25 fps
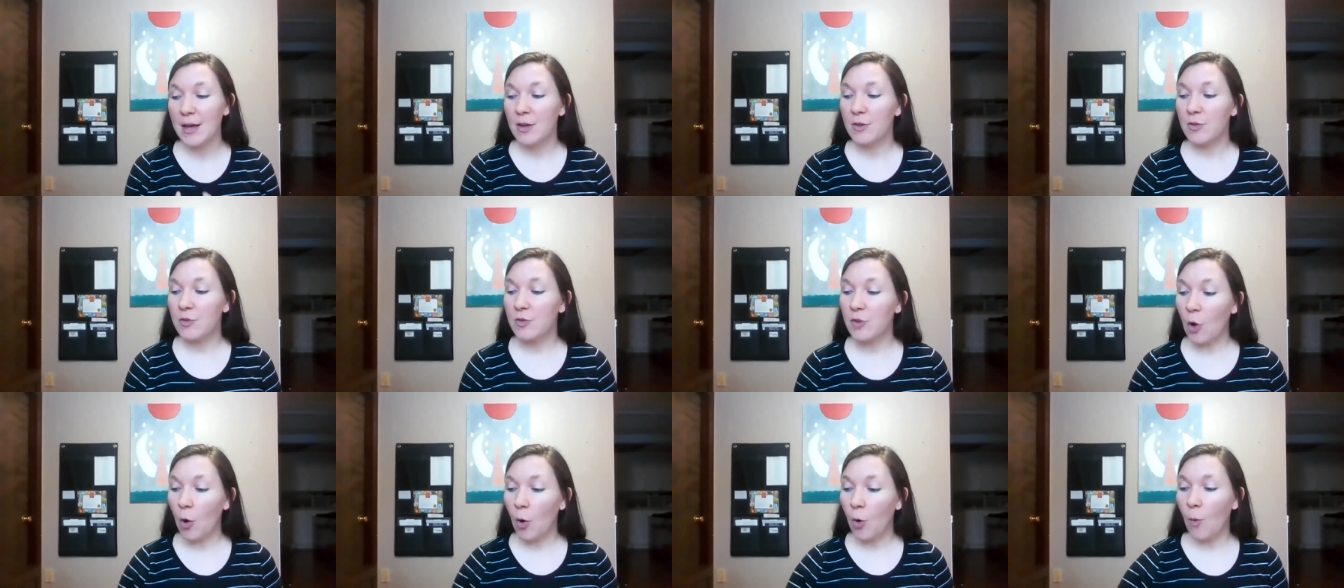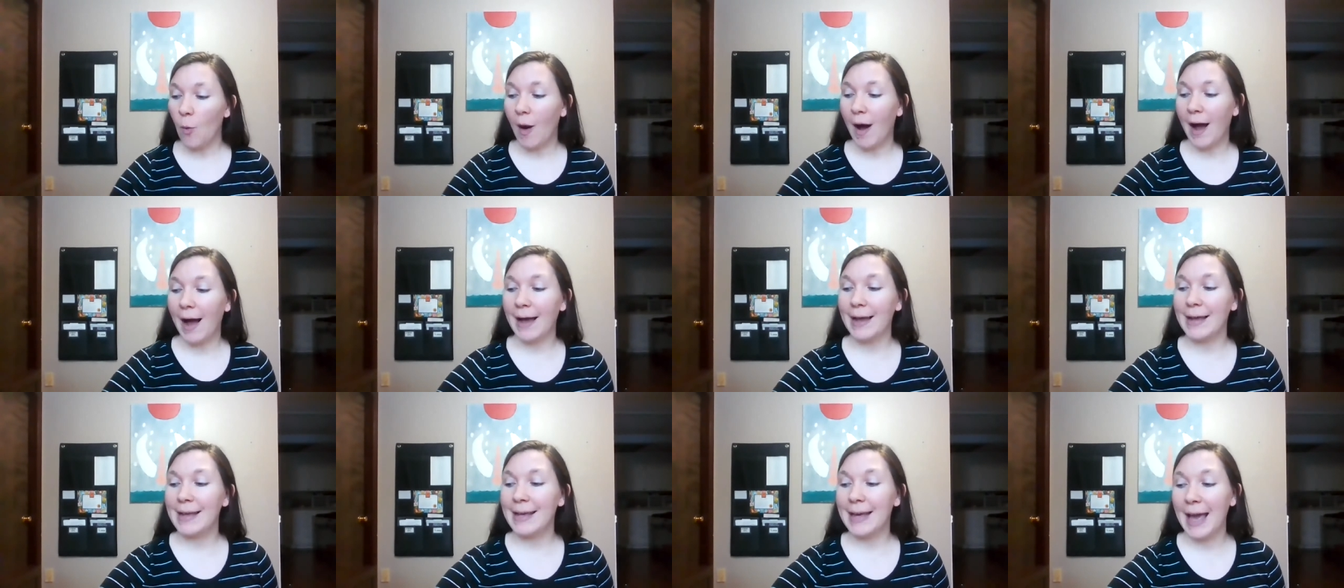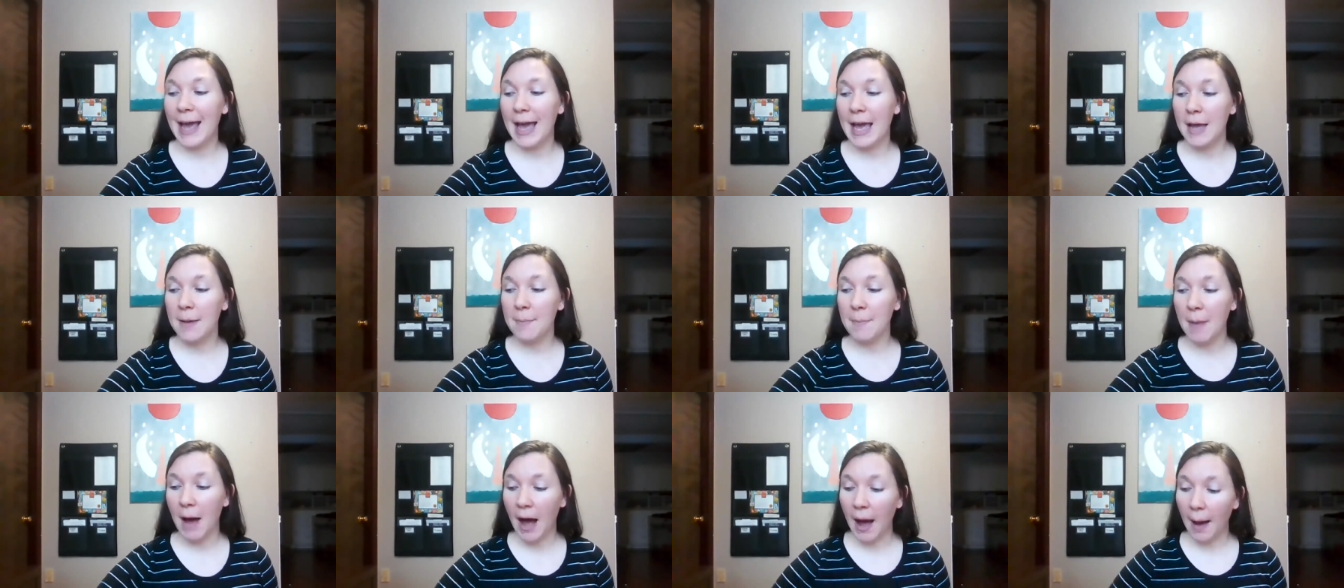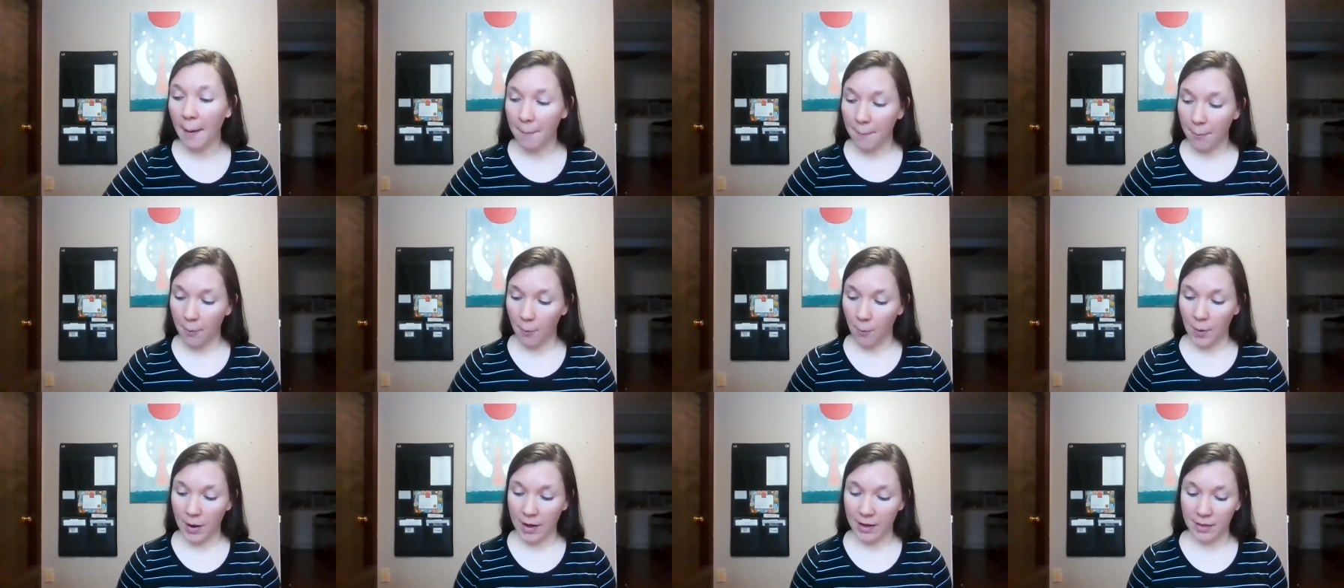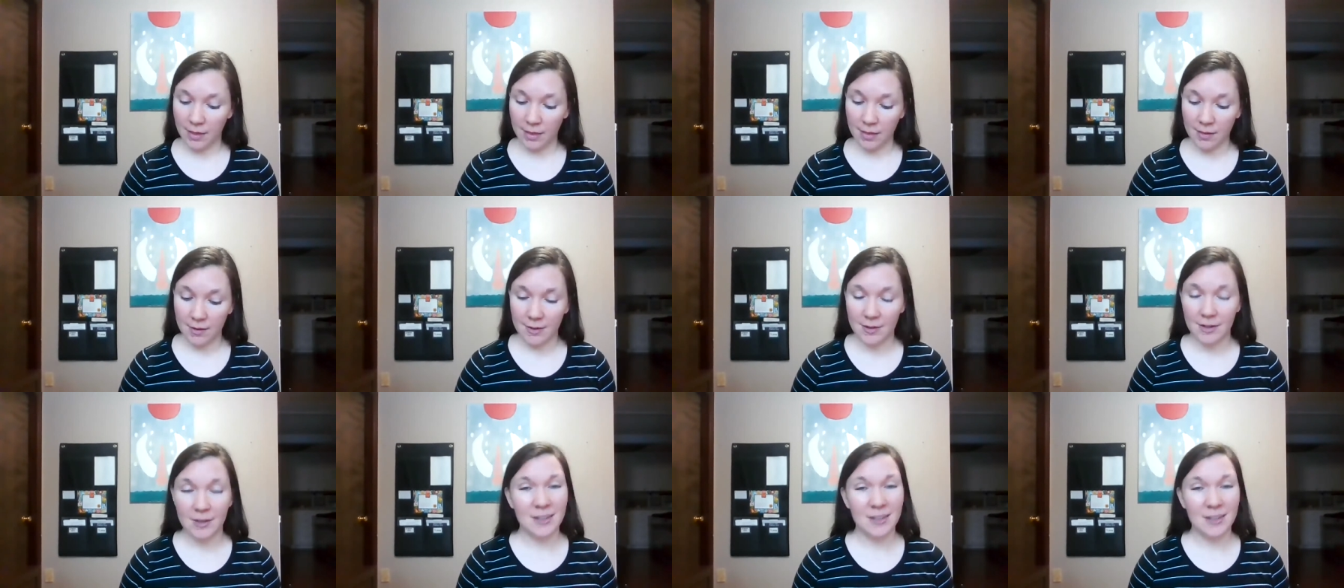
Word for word: So I came up with